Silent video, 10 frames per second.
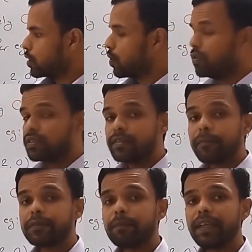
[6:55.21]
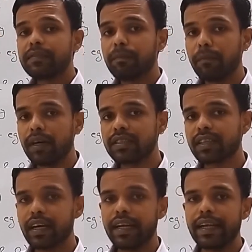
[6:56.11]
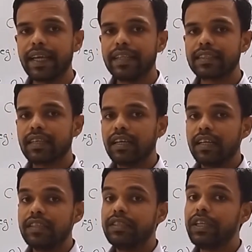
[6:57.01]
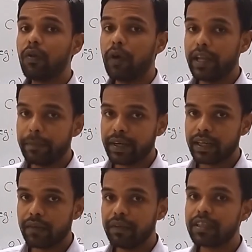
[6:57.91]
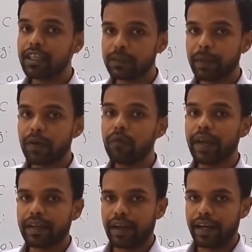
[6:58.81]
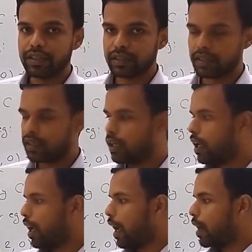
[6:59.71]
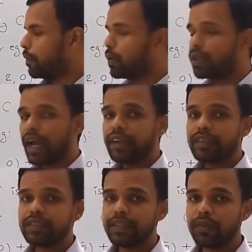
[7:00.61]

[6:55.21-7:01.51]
So subspace must contains 0 element with respect to vector addition. And we know that the